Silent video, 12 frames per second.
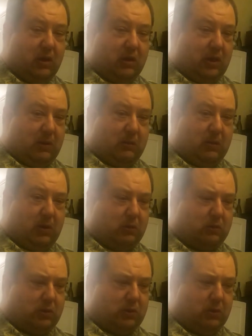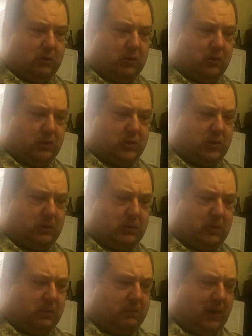they would go canoeing, and she would
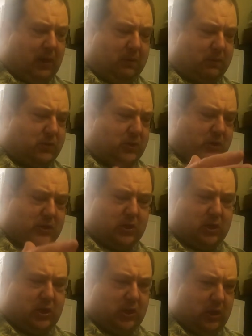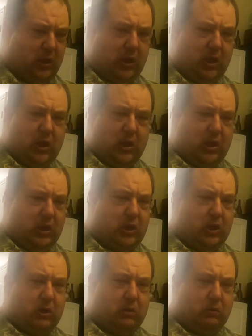come back with just
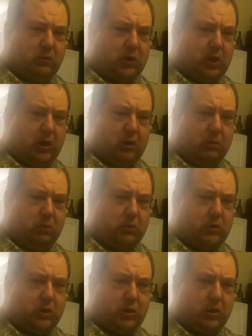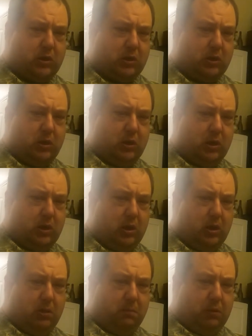huge
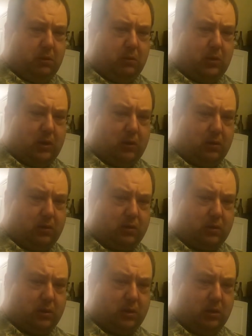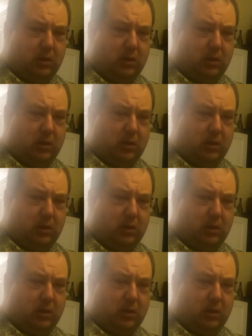bluegills.